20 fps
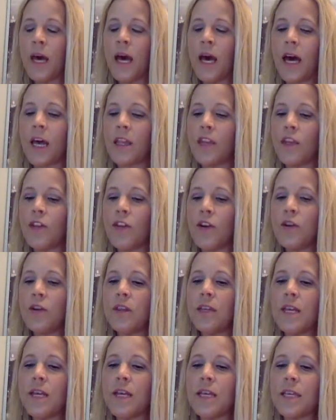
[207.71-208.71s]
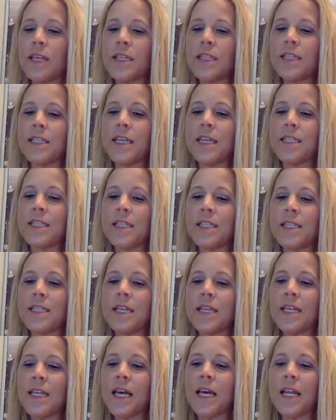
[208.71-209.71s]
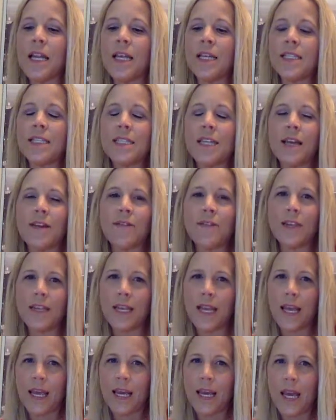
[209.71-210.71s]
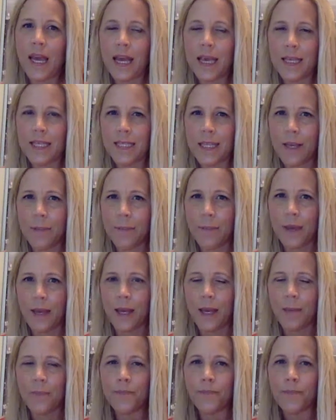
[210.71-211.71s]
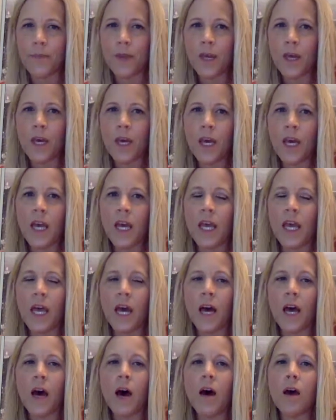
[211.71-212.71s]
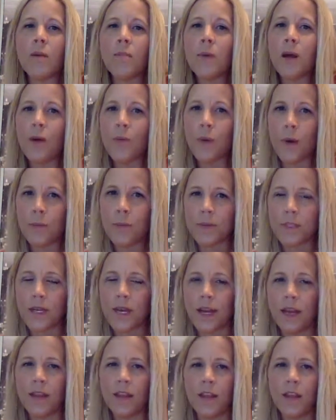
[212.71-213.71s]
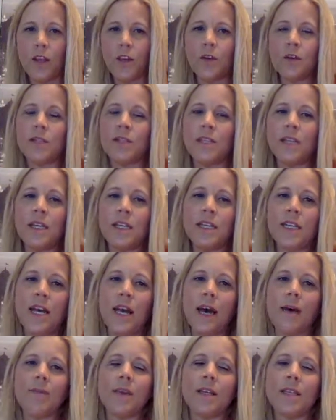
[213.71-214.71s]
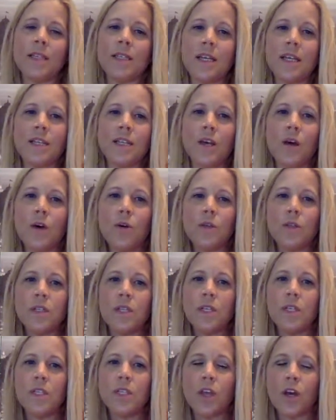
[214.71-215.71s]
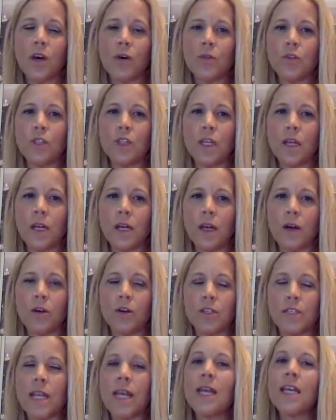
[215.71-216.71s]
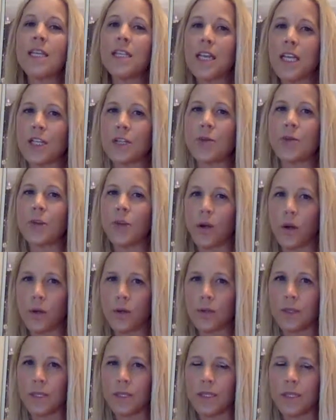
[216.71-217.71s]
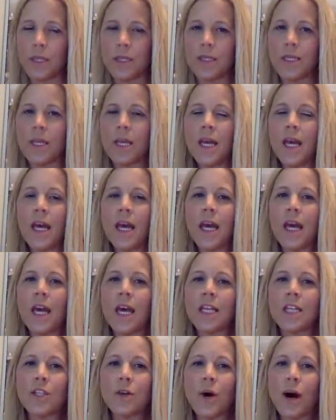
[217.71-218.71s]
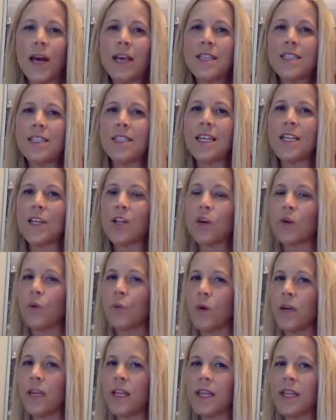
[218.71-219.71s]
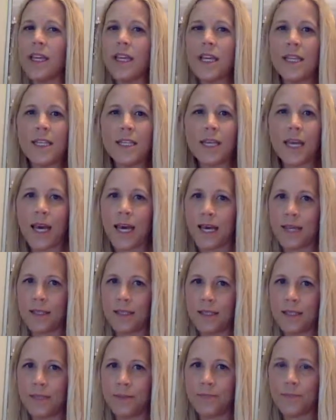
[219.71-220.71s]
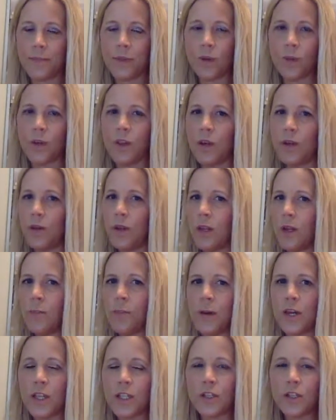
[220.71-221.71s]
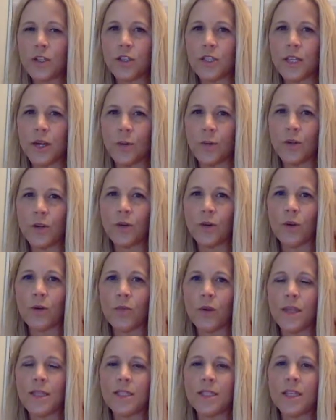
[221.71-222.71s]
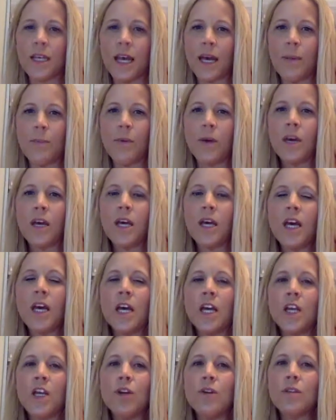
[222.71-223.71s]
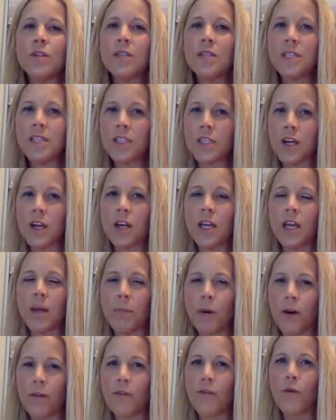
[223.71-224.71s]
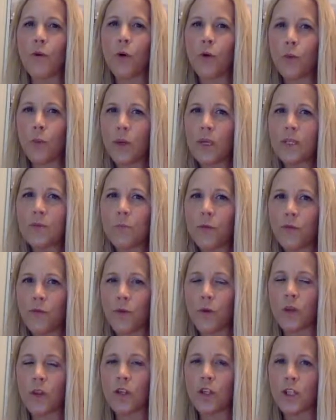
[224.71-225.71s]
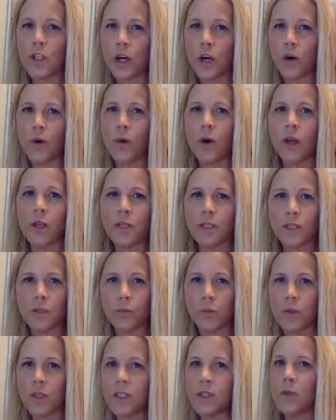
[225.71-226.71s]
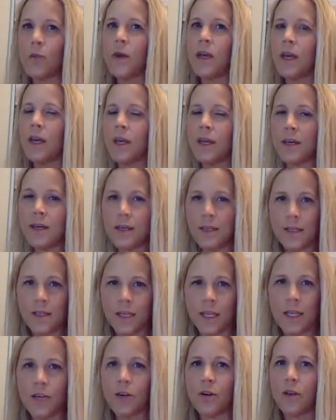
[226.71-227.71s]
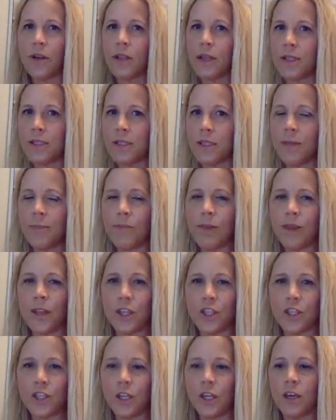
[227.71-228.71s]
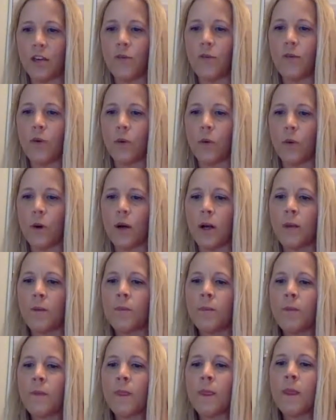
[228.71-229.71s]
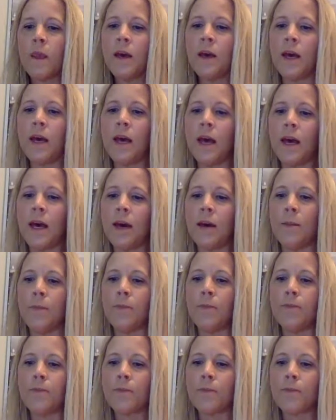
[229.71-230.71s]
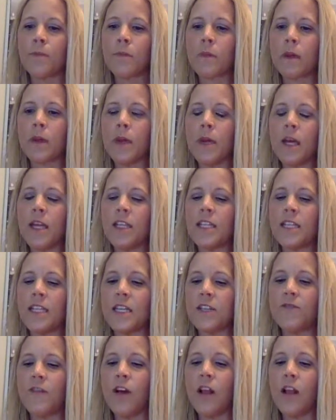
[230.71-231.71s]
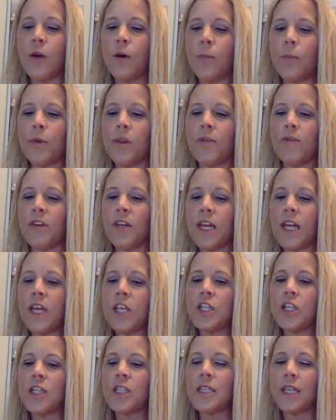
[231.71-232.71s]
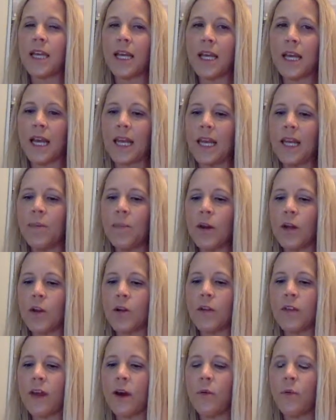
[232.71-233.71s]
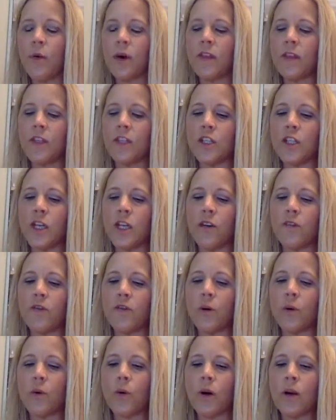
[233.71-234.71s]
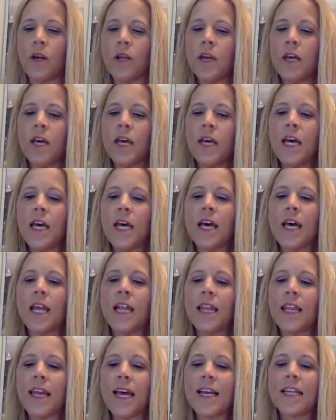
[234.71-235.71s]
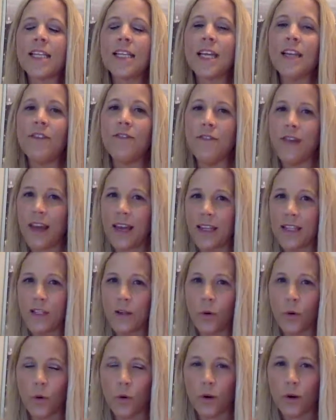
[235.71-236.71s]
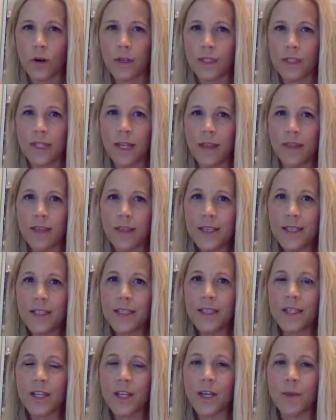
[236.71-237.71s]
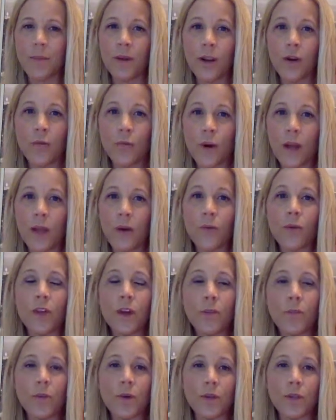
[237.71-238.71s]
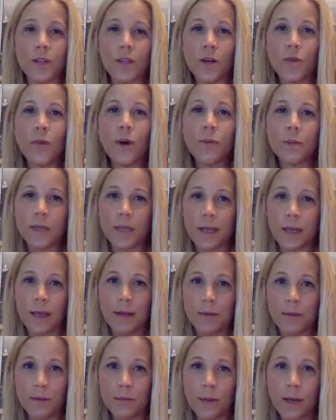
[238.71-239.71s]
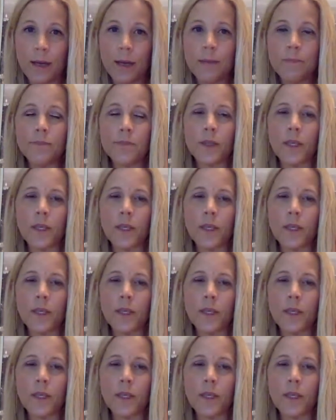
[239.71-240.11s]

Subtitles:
The third thing, it says to send out a save the date ASAP. On my website, you'll see a tab that says Hostess Coaching or Staying in Touch with Your Hostesses. And so I send her weekly texts with cute little pictures that we do on Red Stamp, usually starting about 4 weeks before the show. I'll just once a week send her a little something that she can forward. It says follow up with invitations. Again, I emailed her that one that she can forward. Collect advance orders. Now, this is going to be great with our personal website, right?